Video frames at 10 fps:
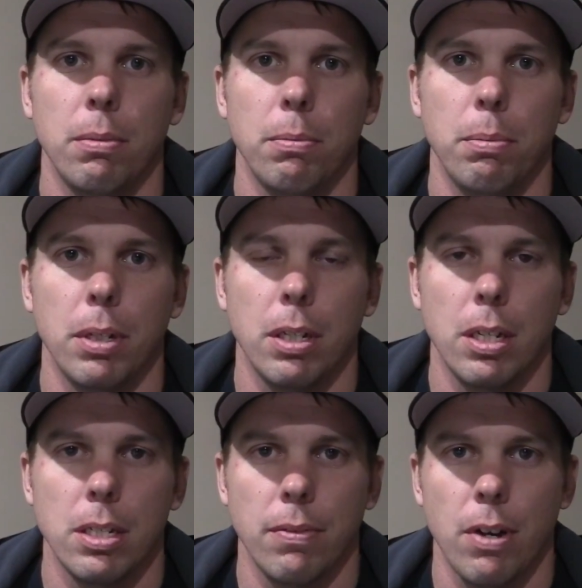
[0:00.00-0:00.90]

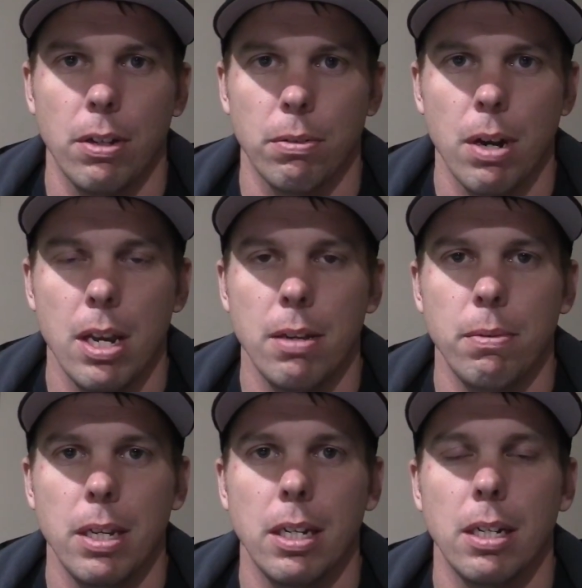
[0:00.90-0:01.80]
Because of all the rain,
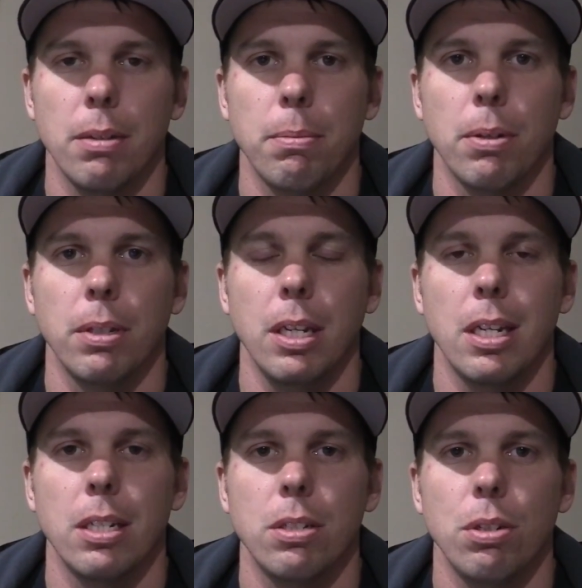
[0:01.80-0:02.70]
we ended up only
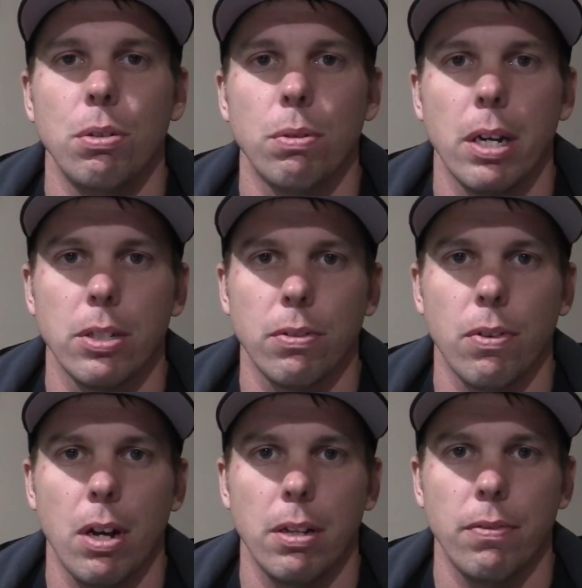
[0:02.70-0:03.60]
getting 2 rounds of
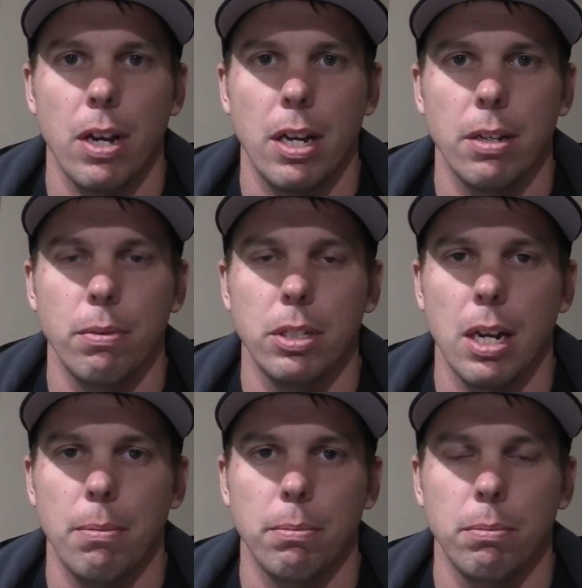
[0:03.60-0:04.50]
qualifying, which
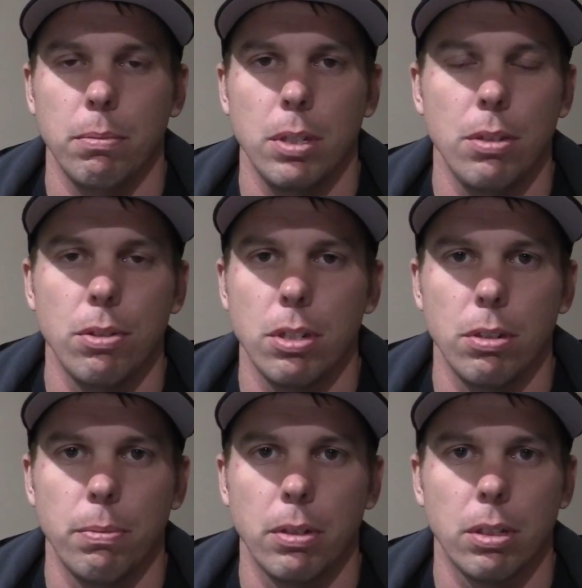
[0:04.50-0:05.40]
I'm used
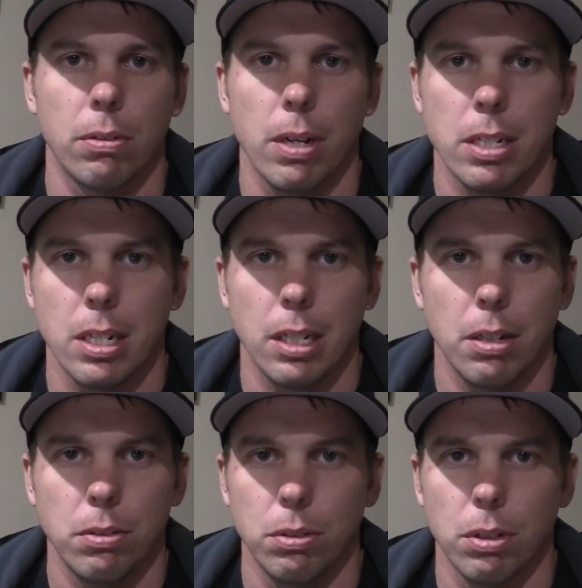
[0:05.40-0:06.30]
to. Most of the races I
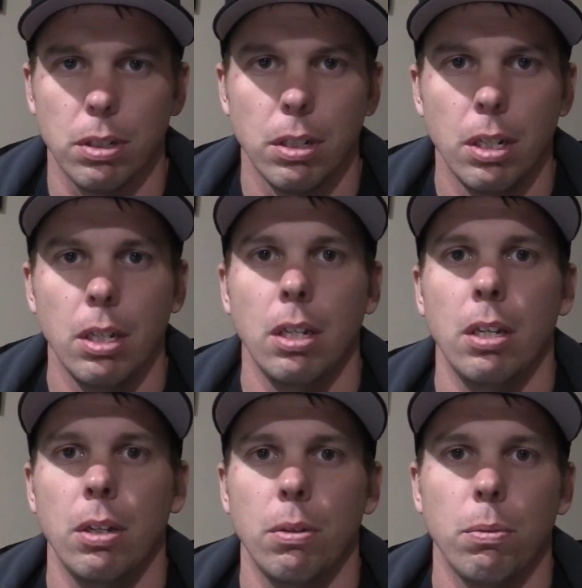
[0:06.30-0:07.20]
go to are
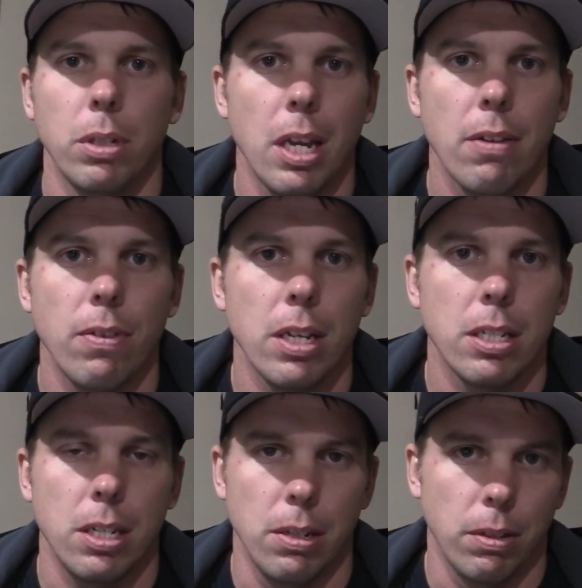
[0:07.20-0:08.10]
one-day
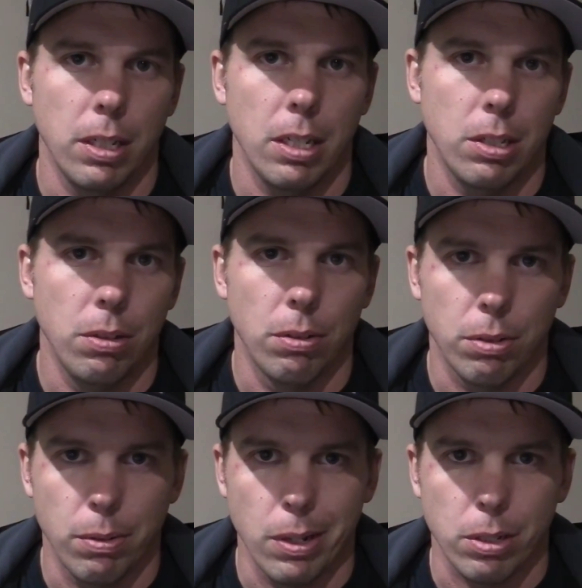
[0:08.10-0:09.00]
events, and you only get 2 to
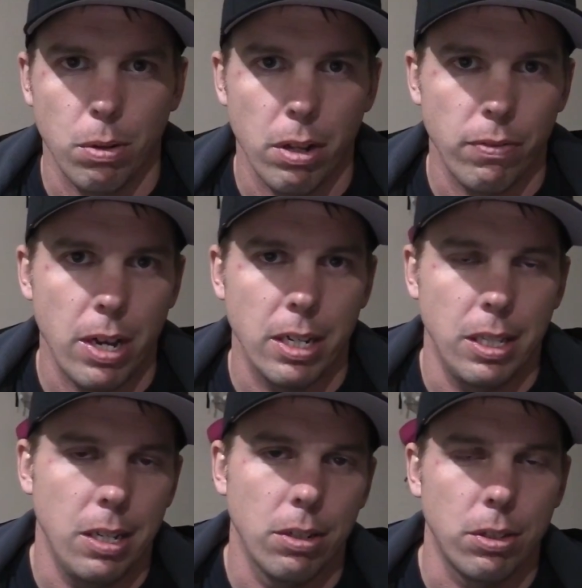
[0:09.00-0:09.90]
3 rounds of qualifying, and
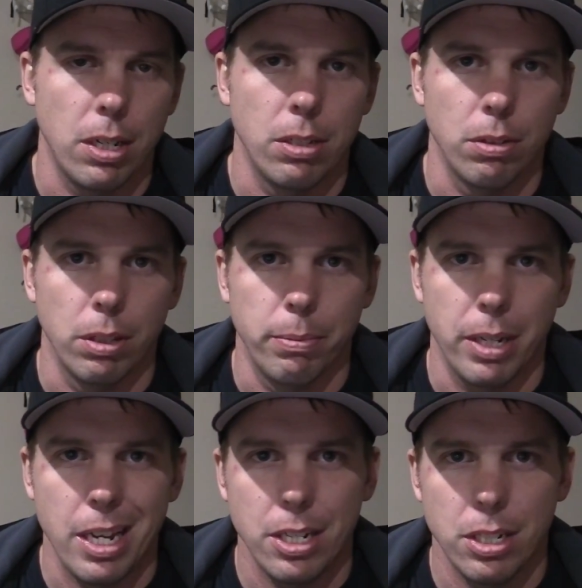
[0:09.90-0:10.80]
then you go straight into
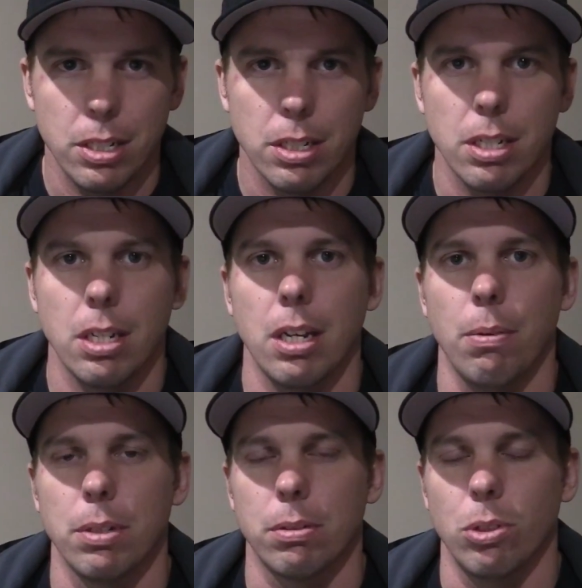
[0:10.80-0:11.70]
eliminations. I
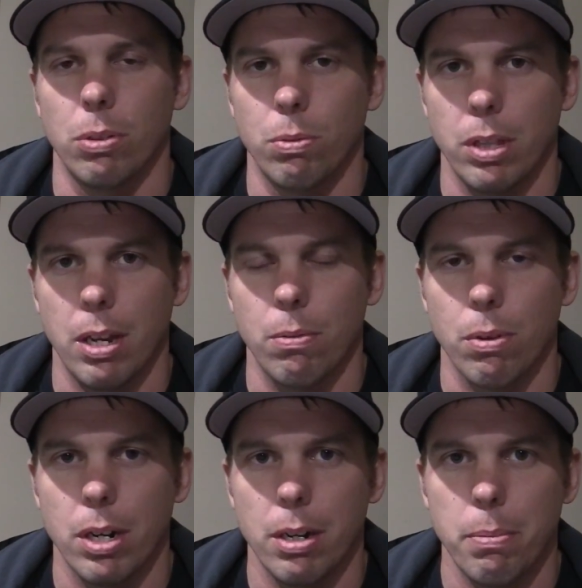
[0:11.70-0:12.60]
wasn't really that
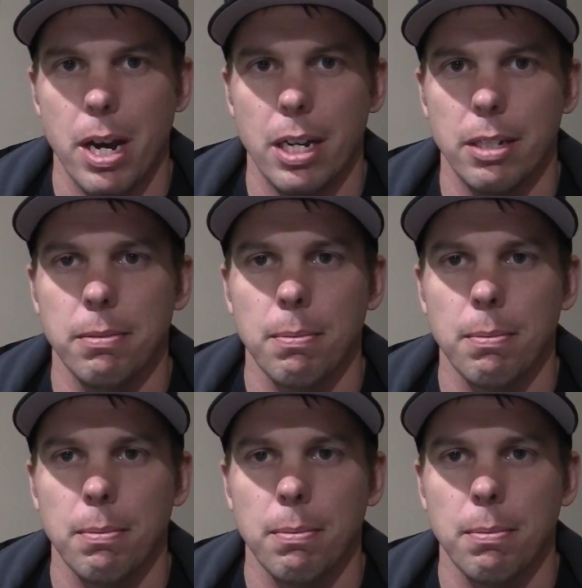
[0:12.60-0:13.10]
worried about it.